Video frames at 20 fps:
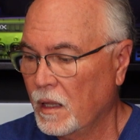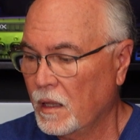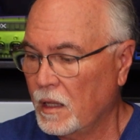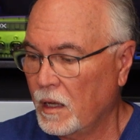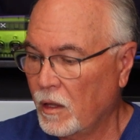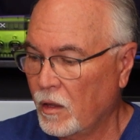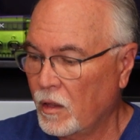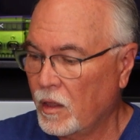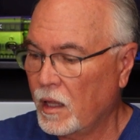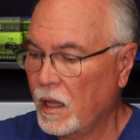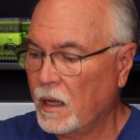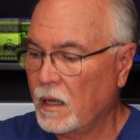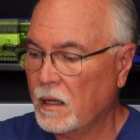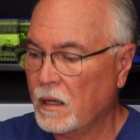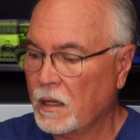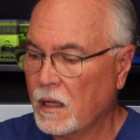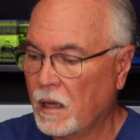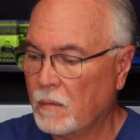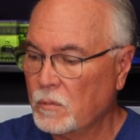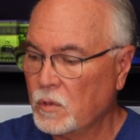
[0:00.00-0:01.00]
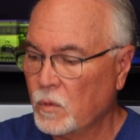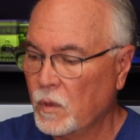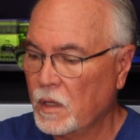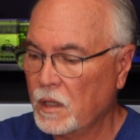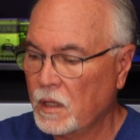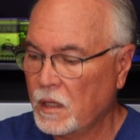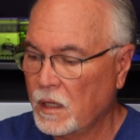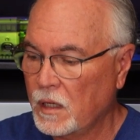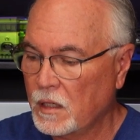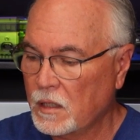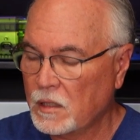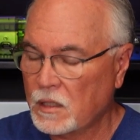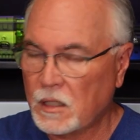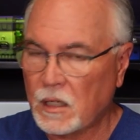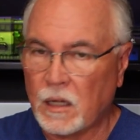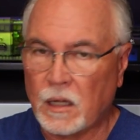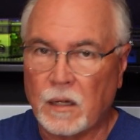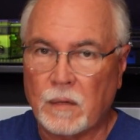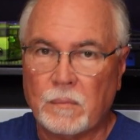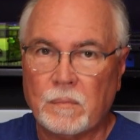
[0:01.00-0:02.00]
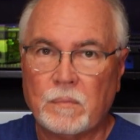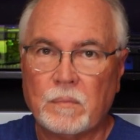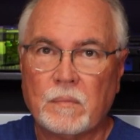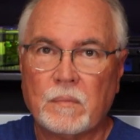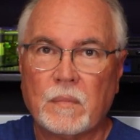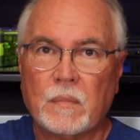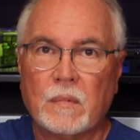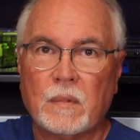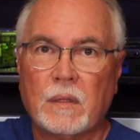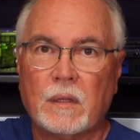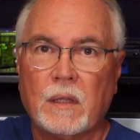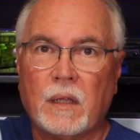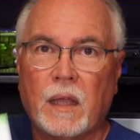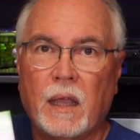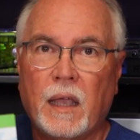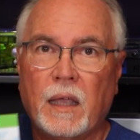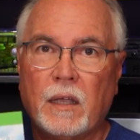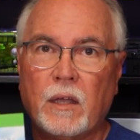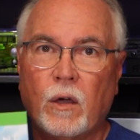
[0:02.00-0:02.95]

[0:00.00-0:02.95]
The other thing it comes with is a